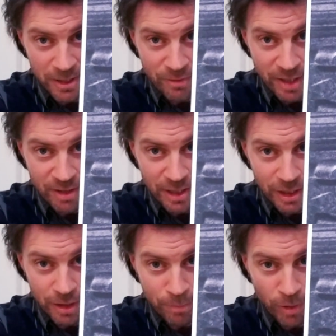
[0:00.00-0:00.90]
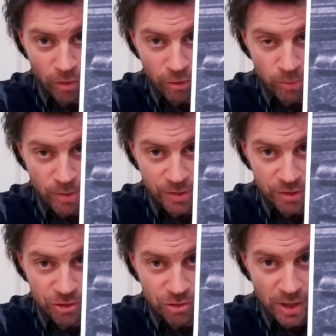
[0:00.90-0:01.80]
rectangular box with a
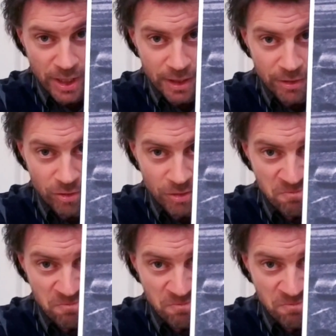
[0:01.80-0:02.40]
strange